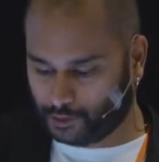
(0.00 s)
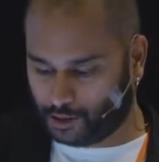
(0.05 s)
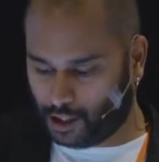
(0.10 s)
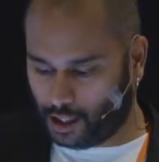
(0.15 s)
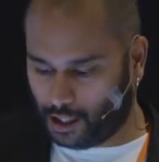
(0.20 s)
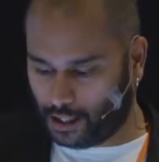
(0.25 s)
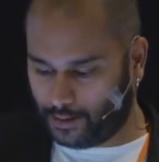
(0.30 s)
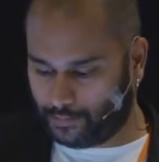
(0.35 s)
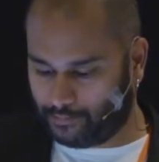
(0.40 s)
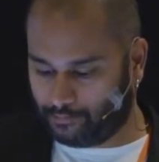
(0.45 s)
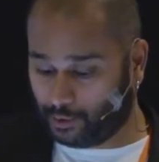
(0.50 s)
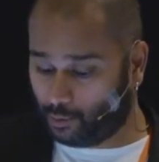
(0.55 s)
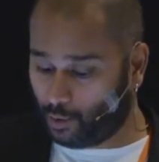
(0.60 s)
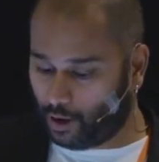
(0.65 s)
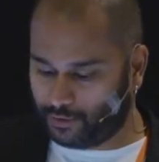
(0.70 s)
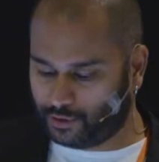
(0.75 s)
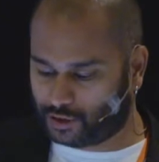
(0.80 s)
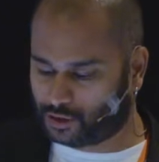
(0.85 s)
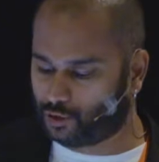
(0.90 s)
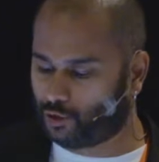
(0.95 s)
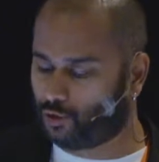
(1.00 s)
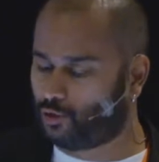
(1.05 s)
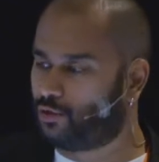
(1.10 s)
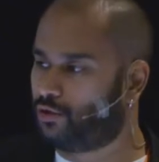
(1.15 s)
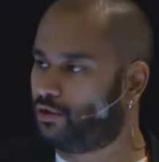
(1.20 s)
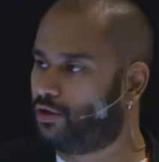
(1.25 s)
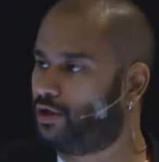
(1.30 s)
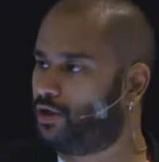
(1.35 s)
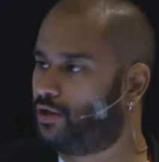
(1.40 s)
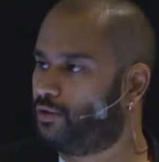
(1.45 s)
But what we
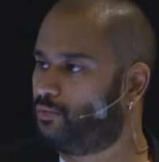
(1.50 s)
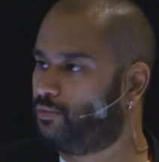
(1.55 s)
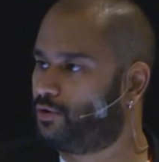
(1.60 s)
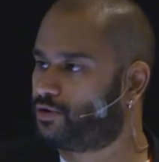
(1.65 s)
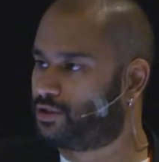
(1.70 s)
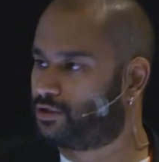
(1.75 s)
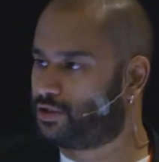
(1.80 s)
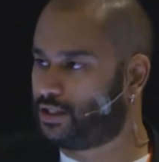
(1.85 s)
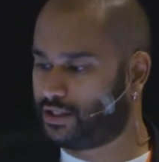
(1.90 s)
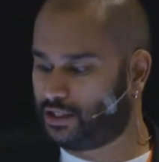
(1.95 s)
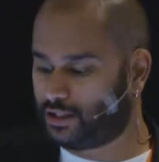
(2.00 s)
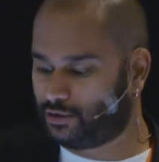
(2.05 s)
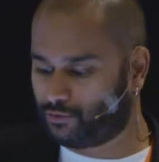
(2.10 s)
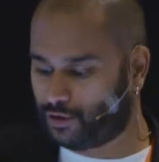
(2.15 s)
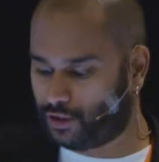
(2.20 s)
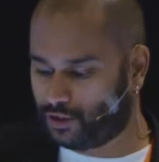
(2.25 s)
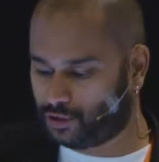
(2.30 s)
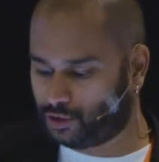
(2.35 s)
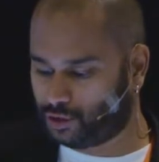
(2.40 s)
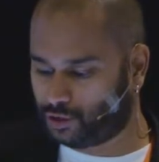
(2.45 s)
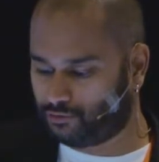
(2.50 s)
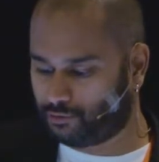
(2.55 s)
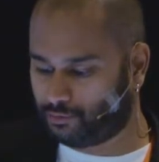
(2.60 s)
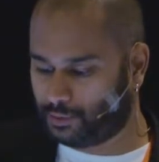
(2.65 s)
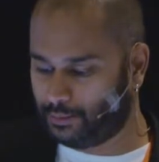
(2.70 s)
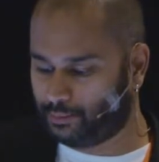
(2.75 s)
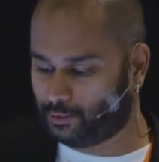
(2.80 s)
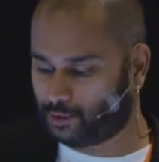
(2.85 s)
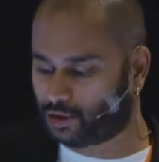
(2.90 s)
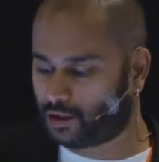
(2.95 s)
saw was a steady increase to
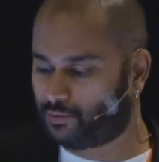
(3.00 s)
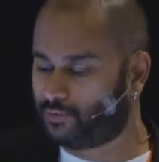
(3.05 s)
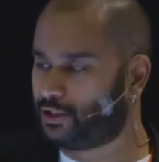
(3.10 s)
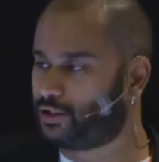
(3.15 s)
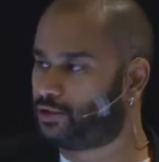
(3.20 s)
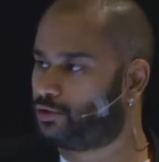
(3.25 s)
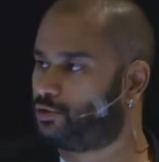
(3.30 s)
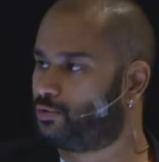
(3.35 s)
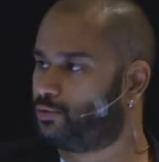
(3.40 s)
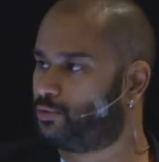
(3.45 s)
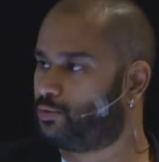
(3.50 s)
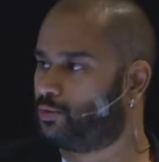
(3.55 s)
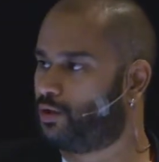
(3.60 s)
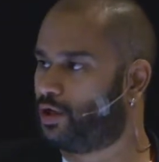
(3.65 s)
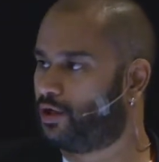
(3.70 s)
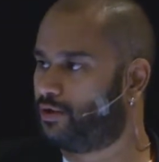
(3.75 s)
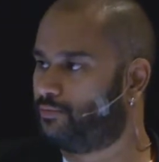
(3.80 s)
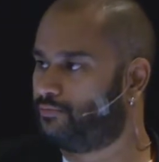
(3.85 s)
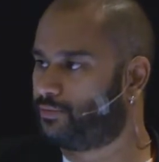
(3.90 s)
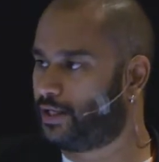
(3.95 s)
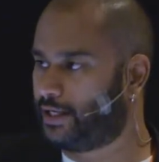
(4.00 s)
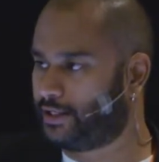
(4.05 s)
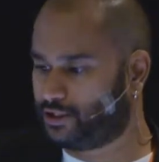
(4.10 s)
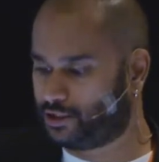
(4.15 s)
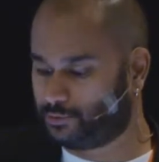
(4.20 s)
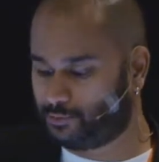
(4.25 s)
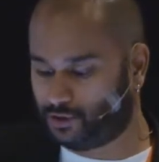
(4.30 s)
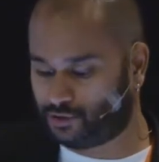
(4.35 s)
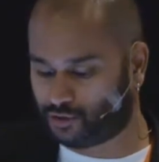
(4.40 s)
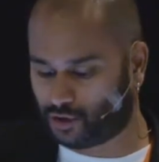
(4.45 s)
people coming to
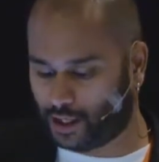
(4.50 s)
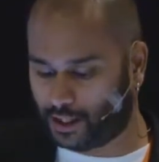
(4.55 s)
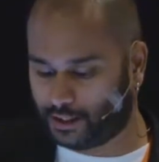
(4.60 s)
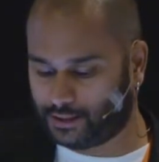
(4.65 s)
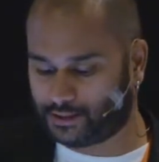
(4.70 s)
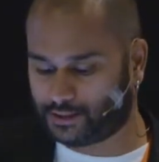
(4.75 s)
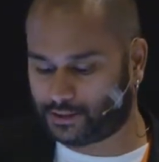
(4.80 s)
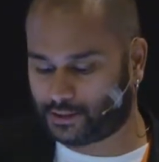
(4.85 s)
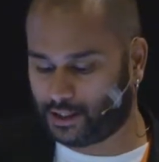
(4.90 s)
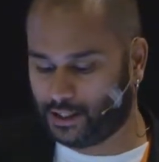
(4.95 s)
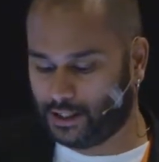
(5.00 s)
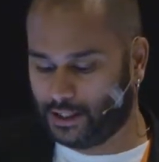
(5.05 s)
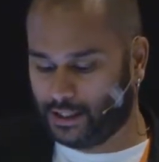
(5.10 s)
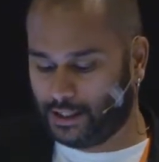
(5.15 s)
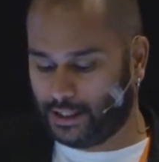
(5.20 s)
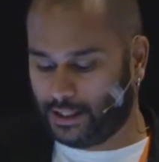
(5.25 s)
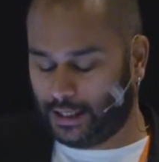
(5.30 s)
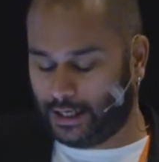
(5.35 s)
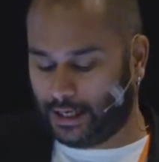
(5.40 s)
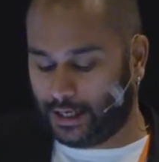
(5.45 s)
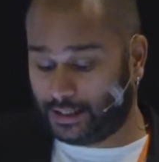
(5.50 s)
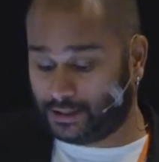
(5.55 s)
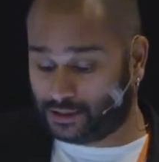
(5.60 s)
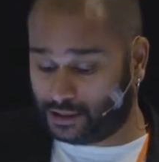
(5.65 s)
NSP sites. At the